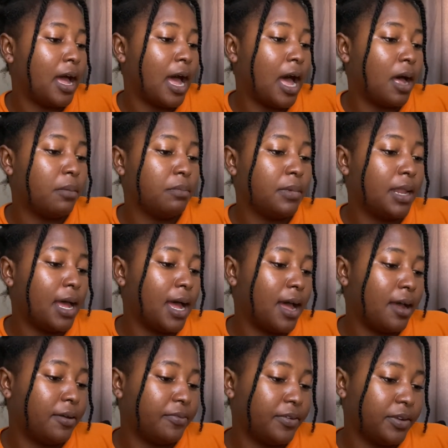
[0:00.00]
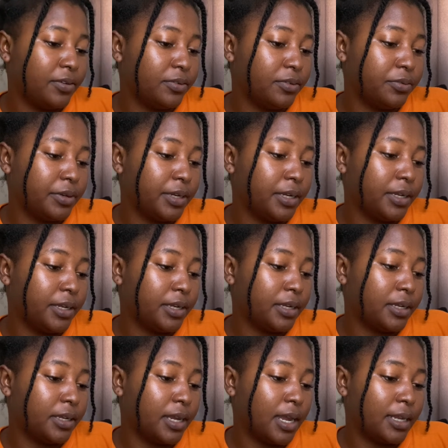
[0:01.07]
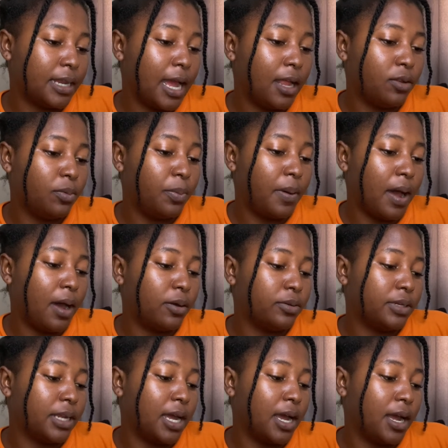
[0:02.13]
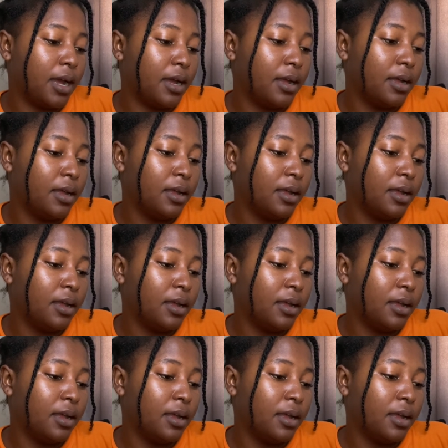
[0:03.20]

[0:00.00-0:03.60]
amla, fenugreek and aloe powder,